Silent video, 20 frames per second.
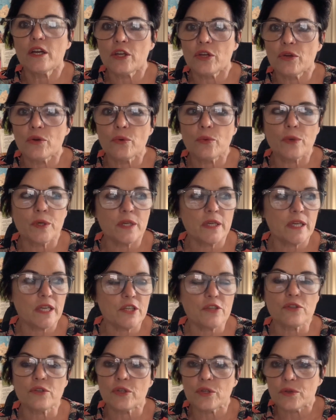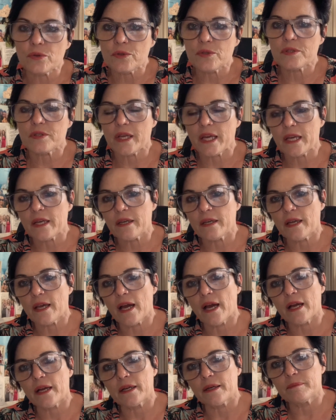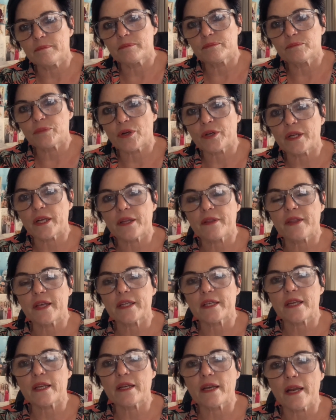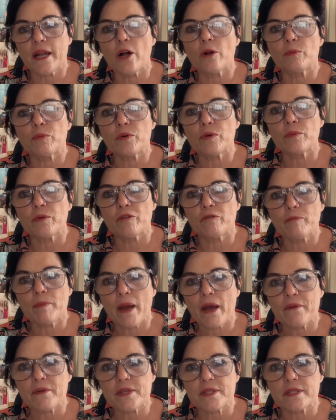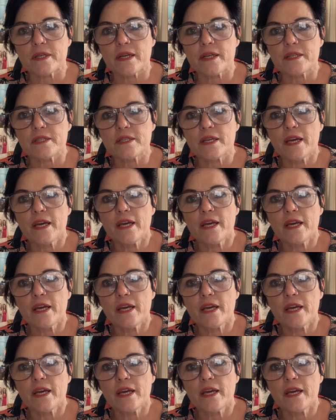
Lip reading: You would need to use then a product that can help remove parasites.